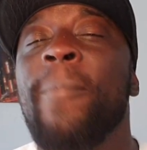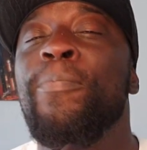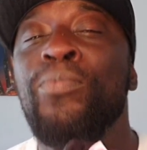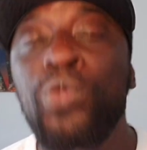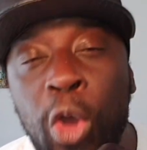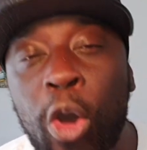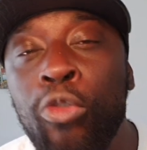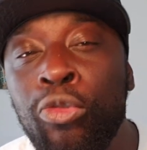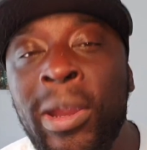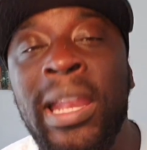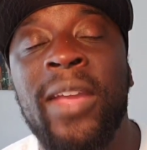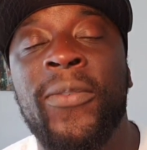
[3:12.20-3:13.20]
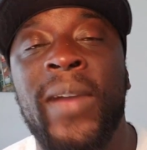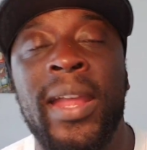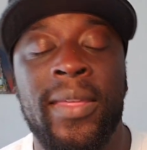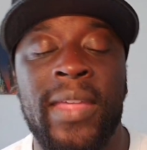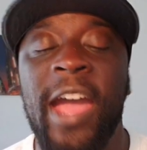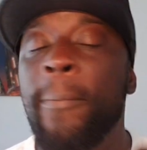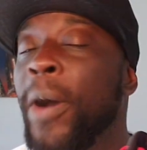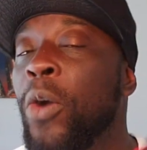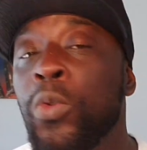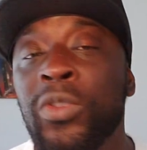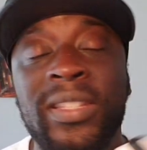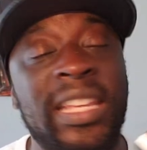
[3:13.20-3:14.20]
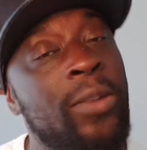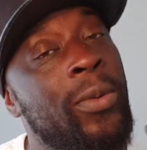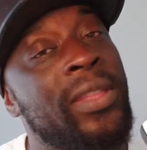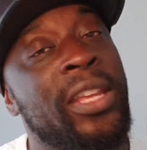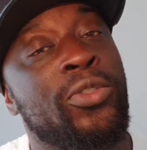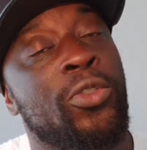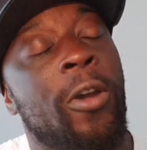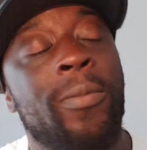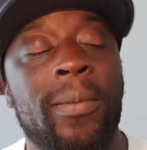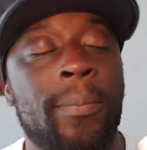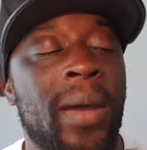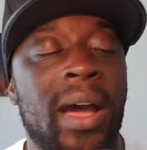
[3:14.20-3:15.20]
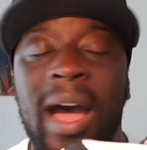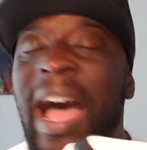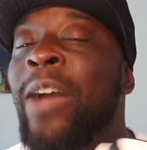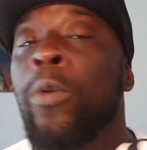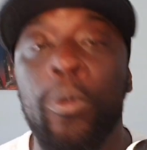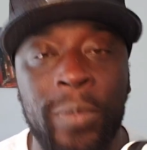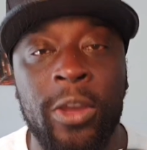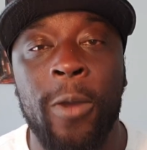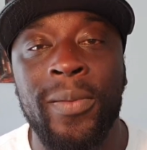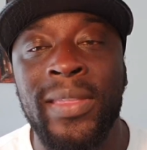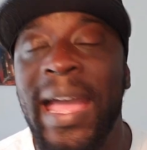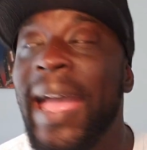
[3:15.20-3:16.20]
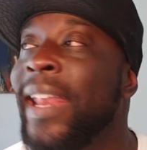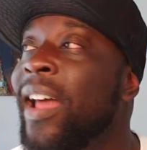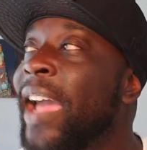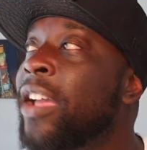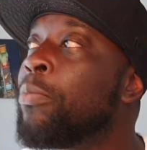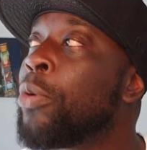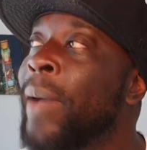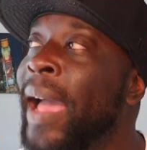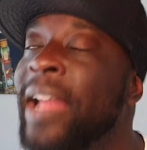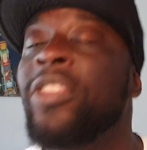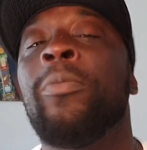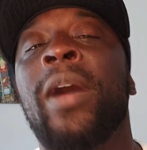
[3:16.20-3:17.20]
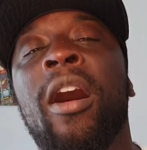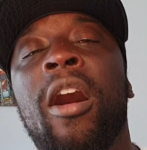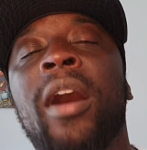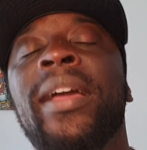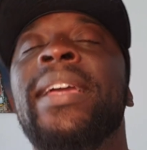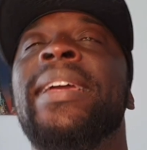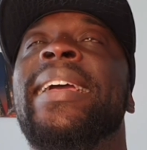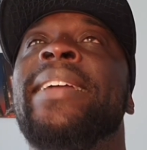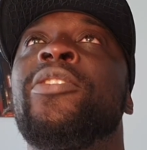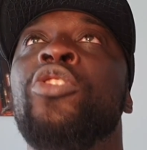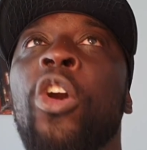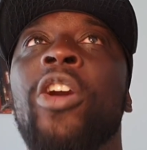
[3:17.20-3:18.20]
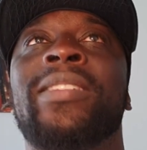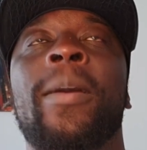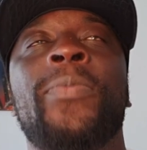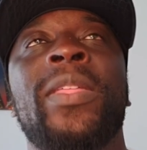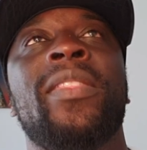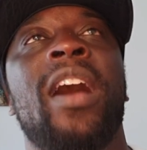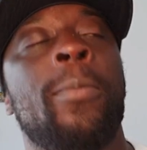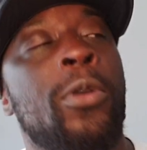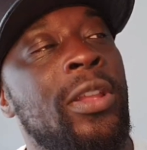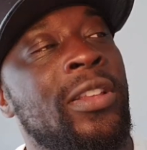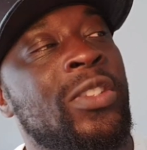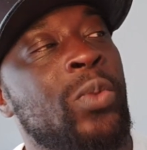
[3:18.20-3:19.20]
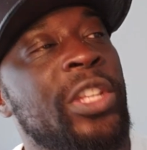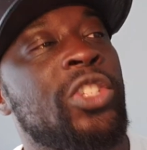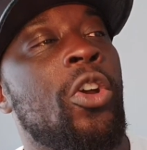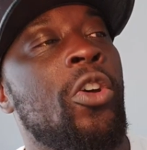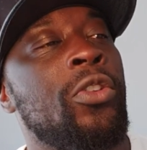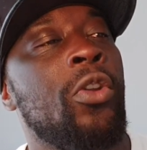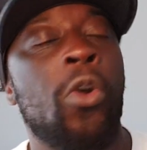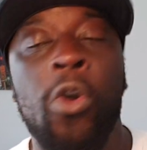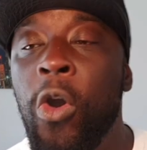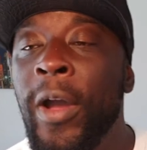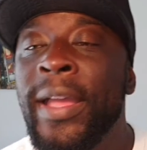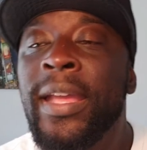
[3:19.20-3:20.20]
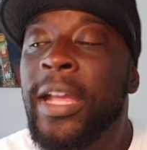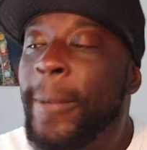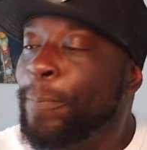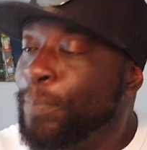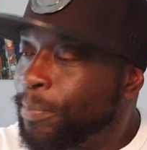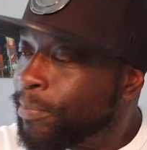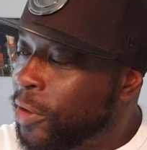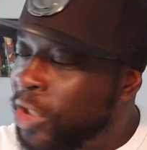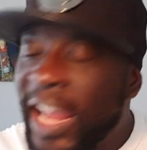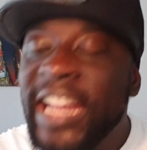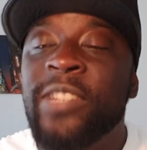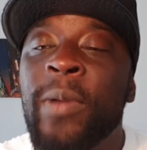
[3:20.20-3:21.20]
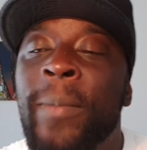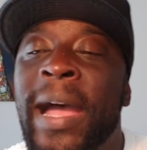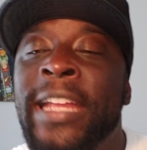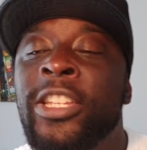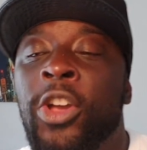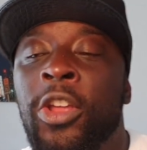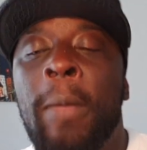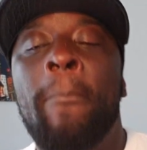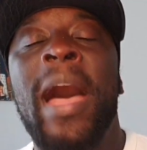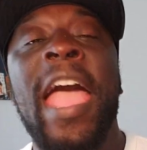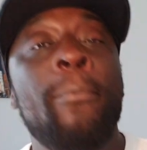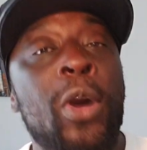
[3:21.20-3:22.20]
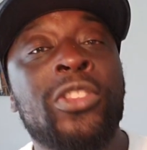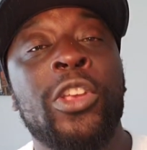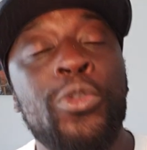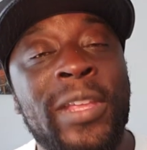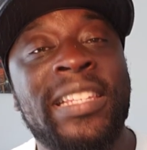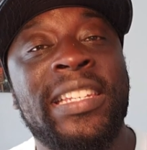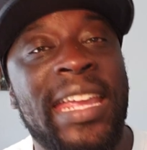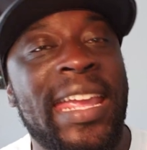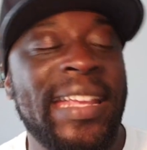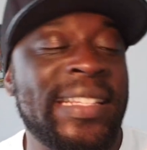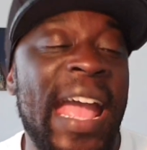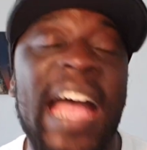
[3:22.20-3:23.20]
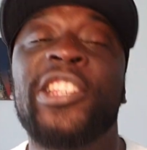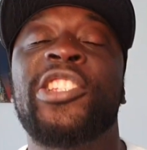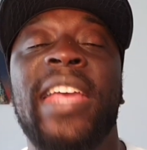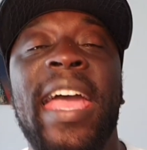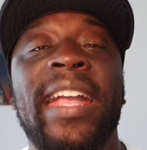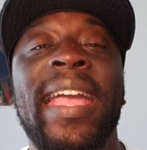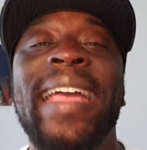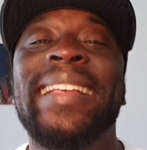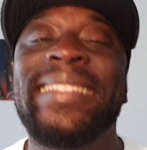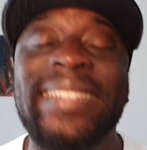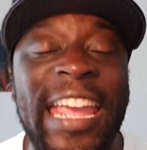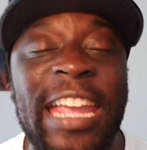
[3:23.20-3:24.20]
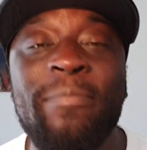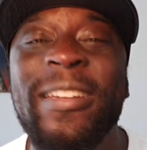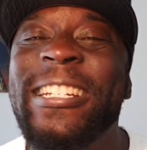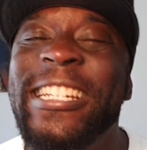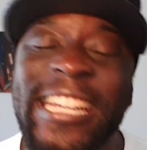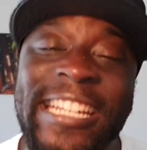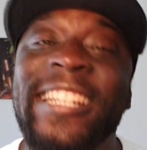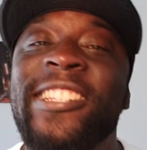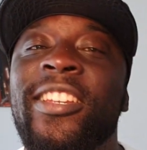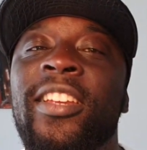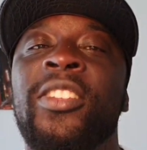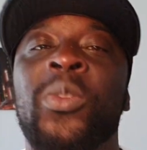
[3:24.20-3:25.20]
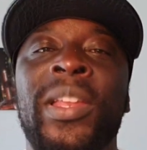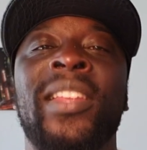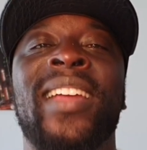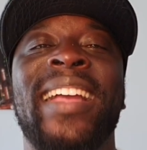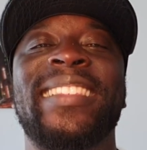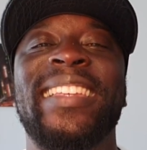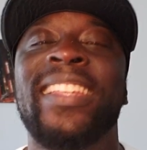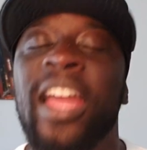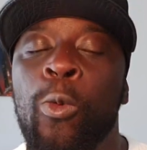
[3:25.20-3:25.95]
Not really a fan of that, but we'll see when they drop, but I won't be copying that, and I can put my hand on my heart. It's not something that I'm going to switch on or change my mind on. My motto this year is hashtag same energy 2019.